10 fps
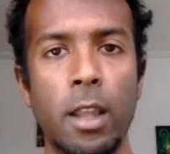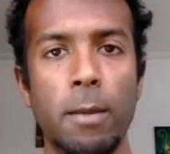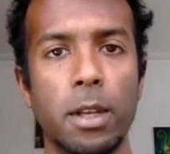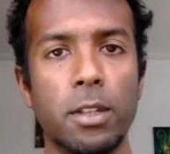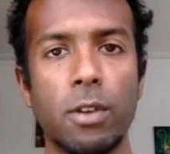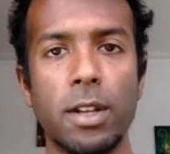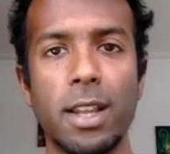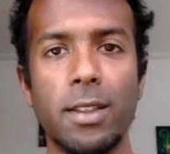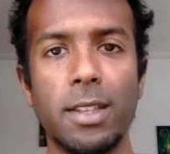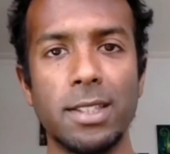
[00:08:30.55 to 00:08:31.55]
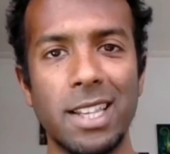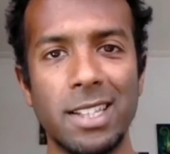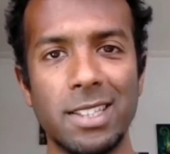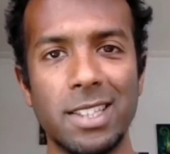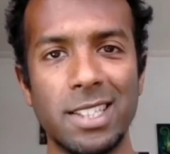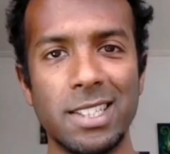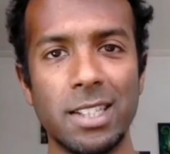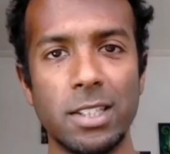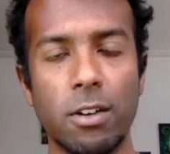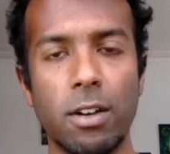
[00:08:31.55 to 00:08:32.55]
Because right now, this
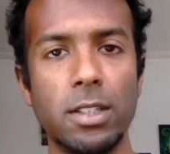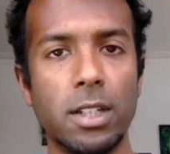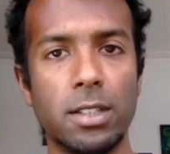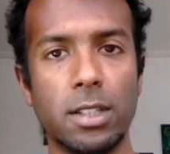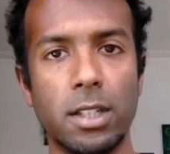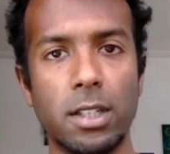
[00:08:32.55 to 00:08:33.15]
integration is